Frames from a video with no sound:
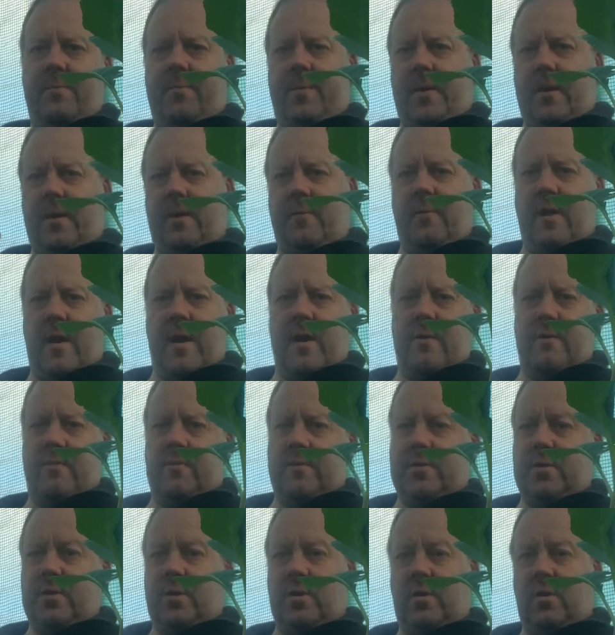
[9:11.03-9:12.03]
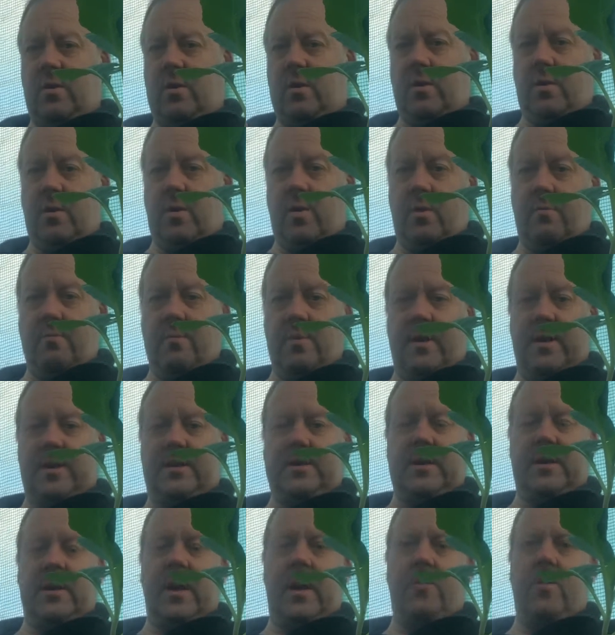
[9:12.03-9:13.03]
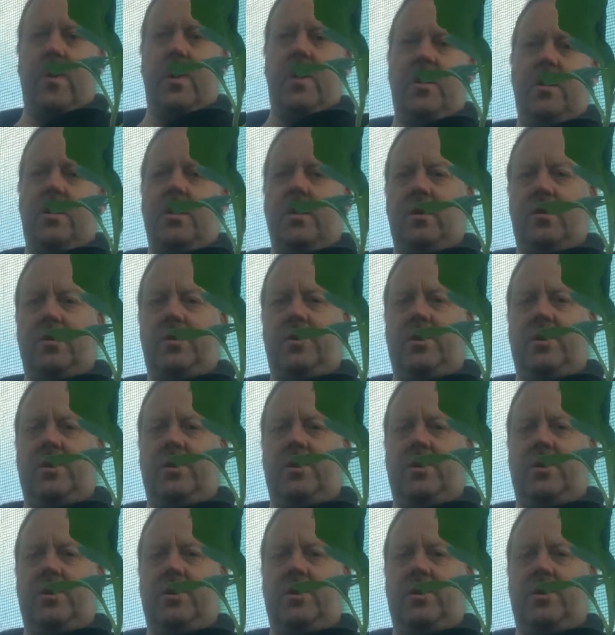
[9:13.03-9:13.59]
of ground, like an allotment, etc., where you can actually